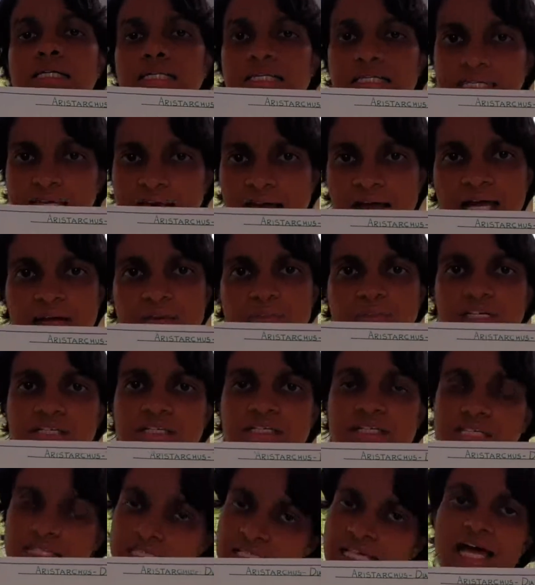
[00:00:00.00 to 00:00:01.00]

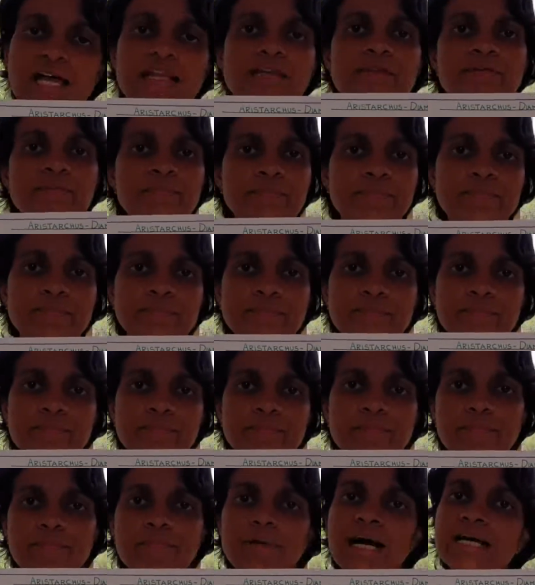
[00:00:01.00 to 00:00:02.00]
diameter sun
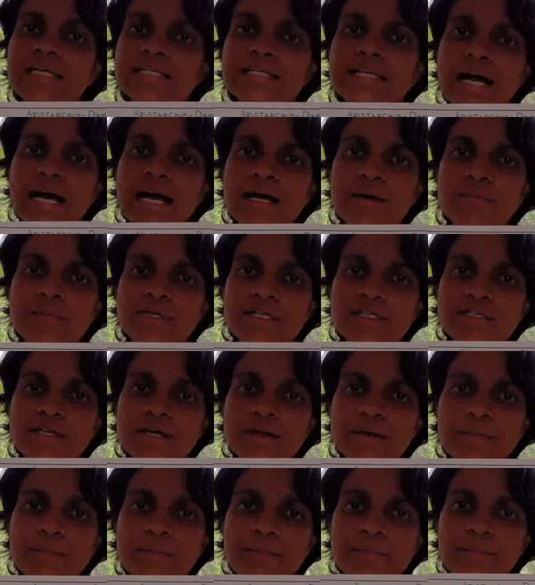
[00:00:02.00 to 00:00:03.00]
by
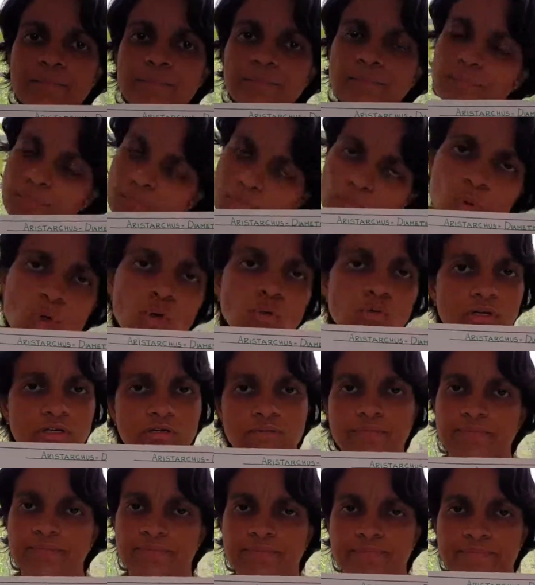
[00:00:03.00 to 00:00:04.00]
diameter
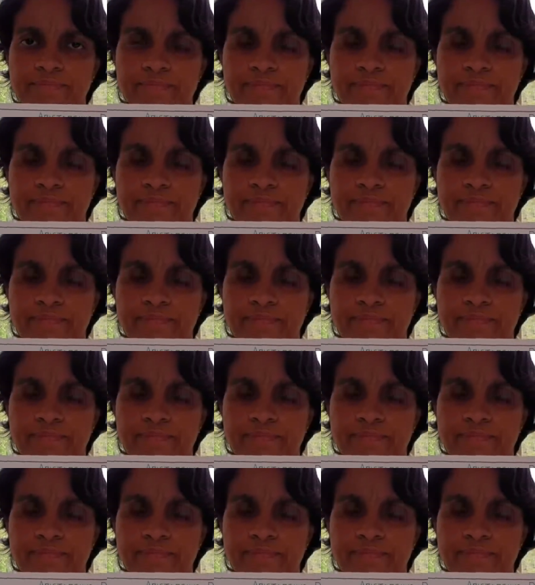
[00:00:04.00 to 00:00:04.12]
moon.